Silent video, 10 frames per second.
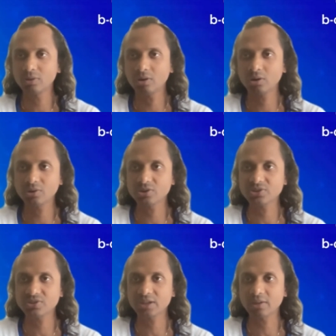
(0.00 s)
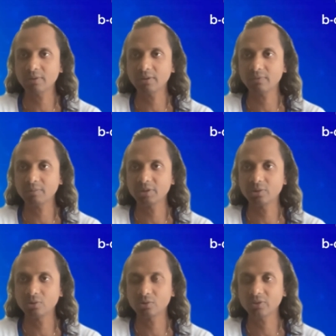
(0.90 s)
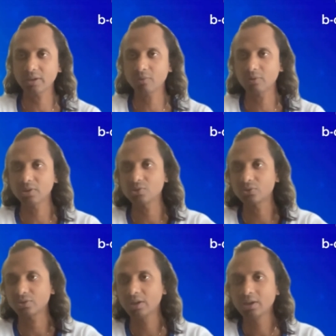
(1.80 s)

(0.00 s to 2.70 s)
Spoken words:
or just stay away from it due to security issues?